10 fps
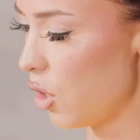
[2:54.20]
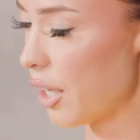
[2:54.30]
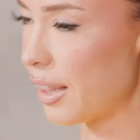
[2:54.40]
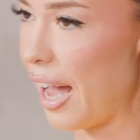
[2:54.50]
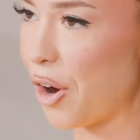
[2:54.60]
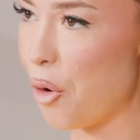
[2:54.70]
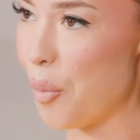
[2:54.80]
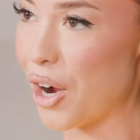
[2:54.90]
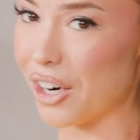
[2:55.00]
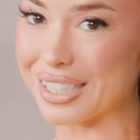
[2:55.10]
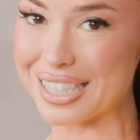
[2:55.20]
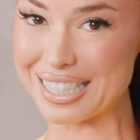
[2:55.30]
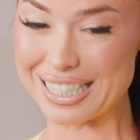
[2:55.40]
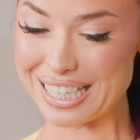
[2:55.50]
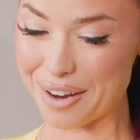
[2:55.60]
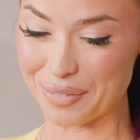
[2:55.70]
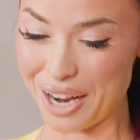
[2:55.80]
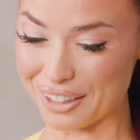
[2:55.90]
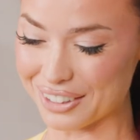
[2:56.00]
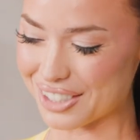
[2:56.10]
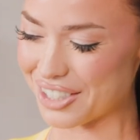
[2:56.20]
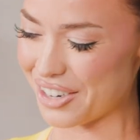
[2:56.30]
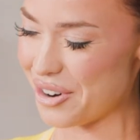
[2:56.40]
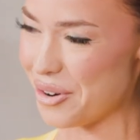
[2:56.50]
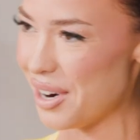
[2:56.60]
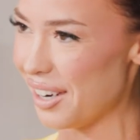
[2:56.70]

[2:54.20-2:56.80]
Look at that. Oh my God, it's the same color too.